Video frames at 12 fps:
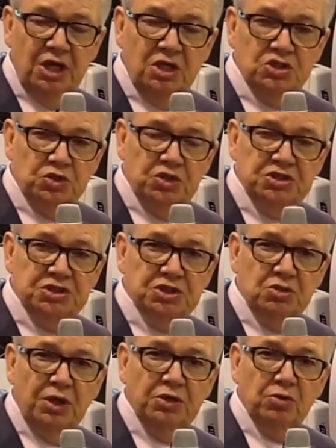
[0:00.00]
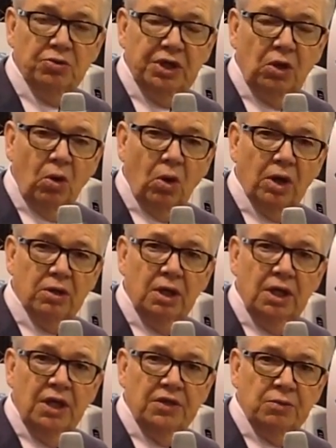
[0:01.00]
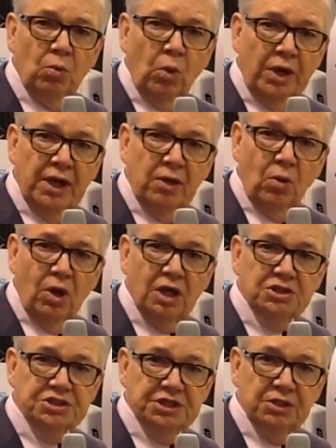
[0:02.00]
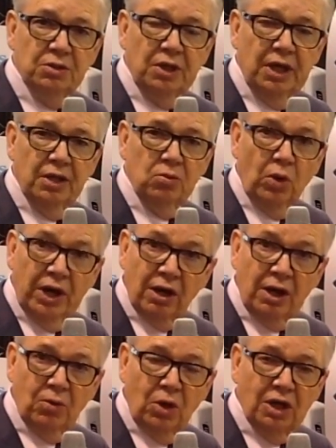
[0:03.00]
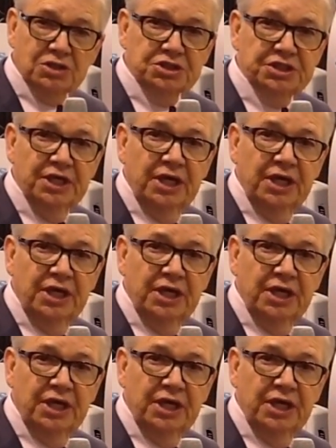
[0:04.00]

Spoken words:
So this is going to record when I washed and where I washed,